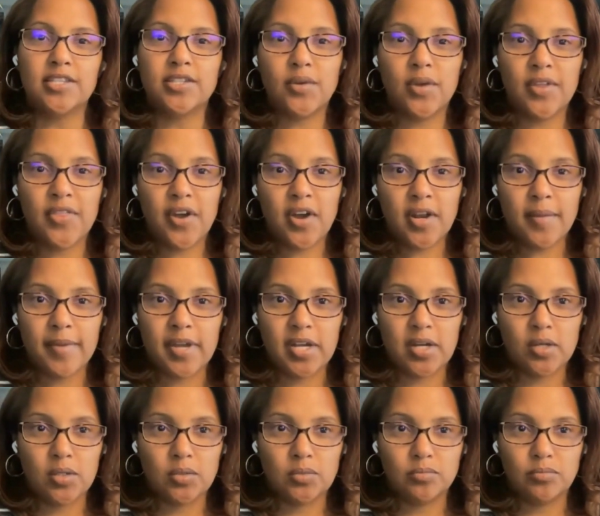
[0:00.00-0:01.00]
And so I thought
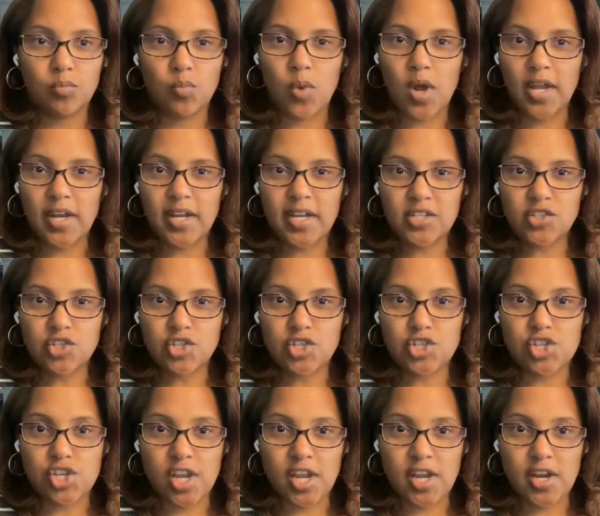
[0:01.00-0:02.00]
about why not
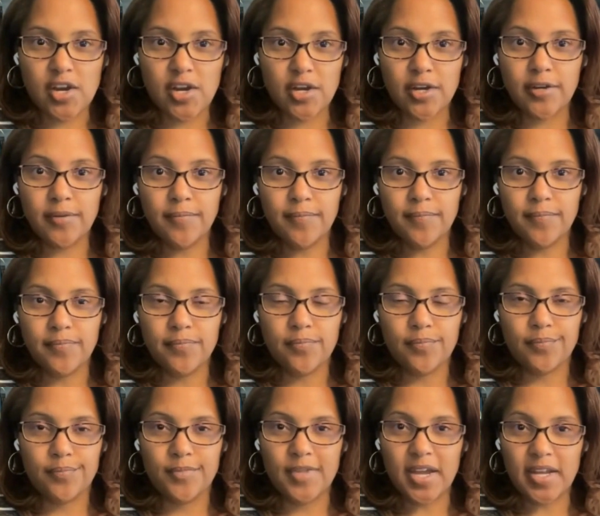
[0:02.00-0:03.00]
just share,
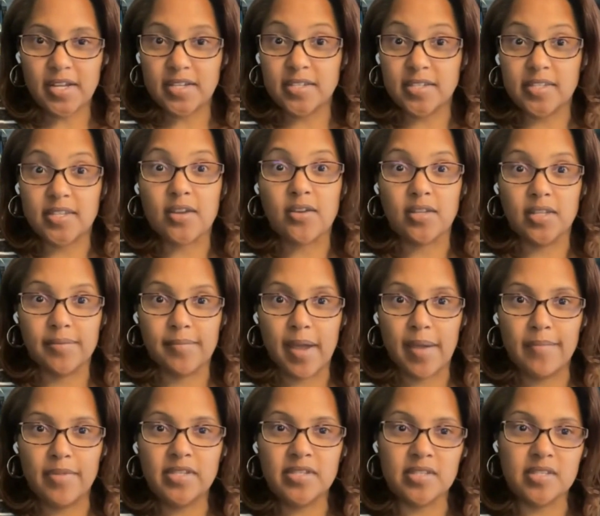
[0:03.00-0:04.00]
not necessarily
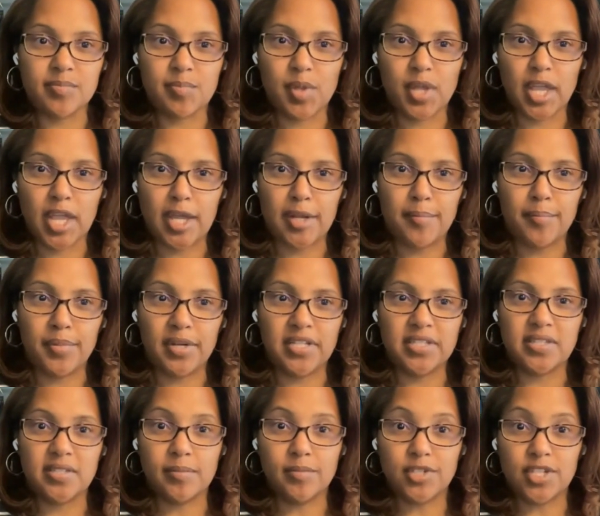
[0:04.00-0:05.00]
my business plan,
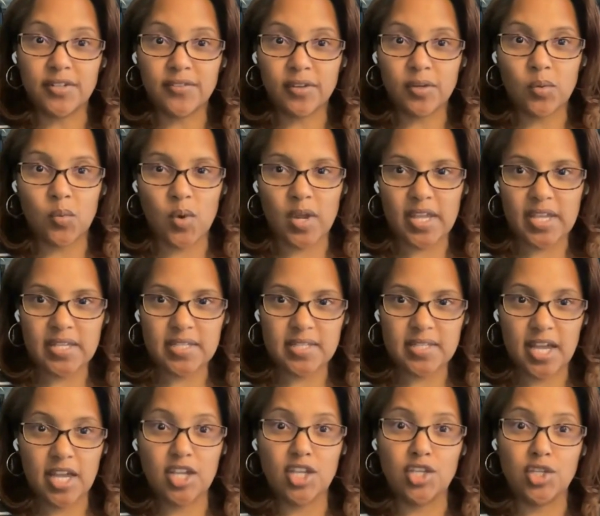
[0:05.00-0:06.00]
but some different
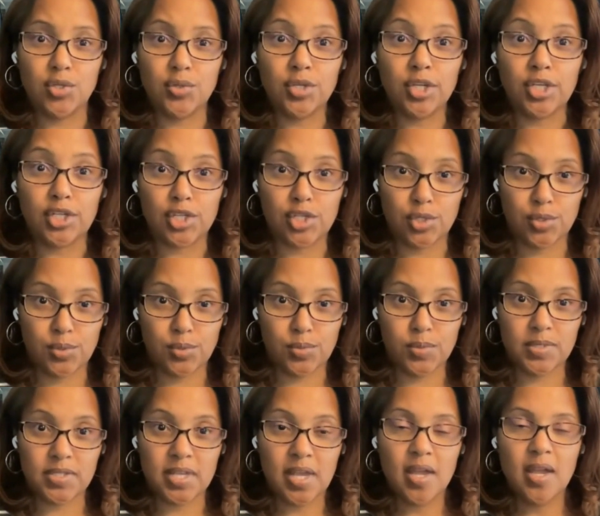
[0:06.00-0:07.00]
ways that you can
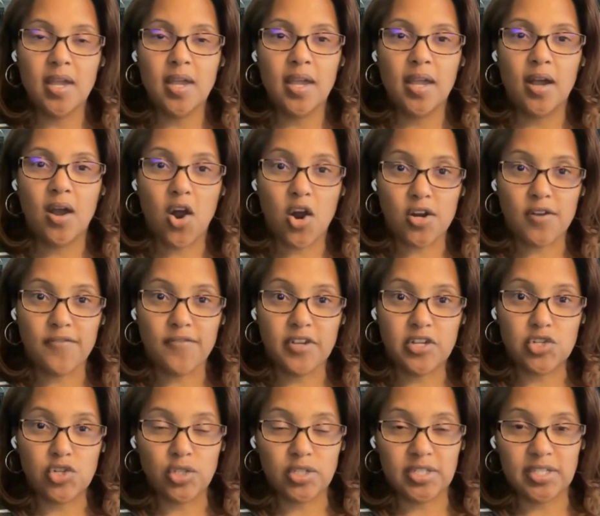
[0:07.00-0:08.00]
use
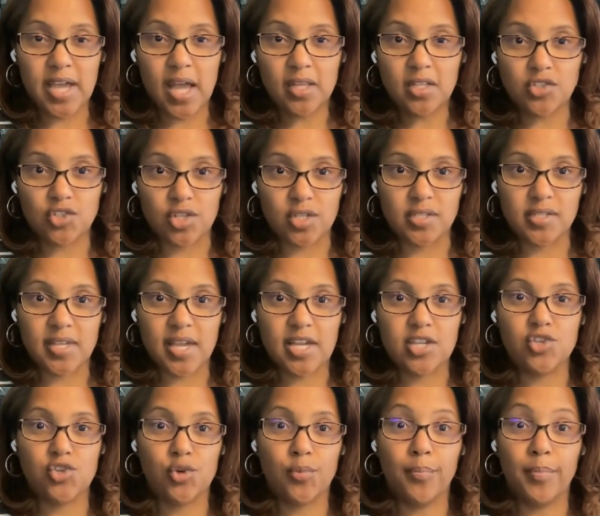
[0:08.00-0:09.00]
artificial intelligence
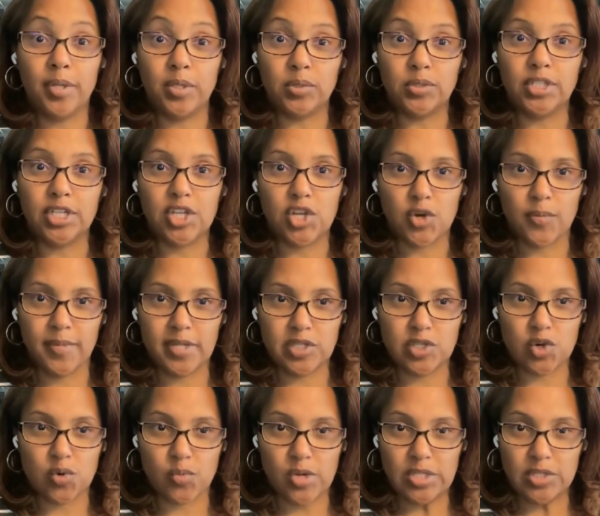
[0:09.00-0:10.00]
as you're building your
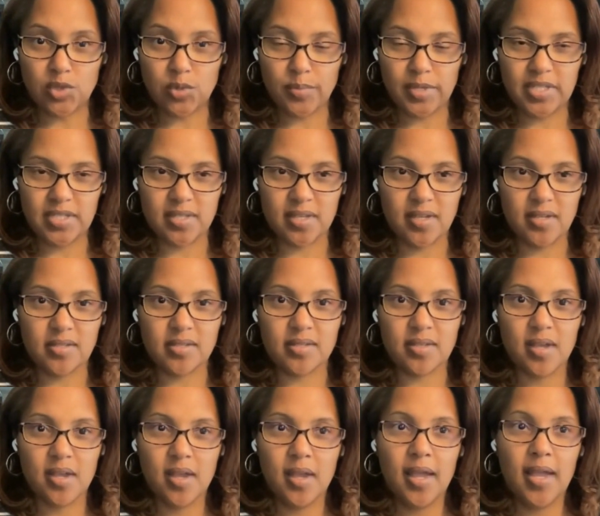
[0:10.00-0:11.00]
midterm rental
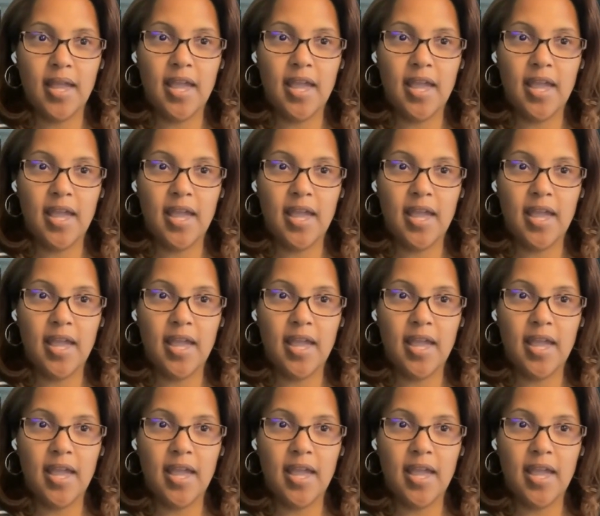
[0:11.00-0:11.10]
business.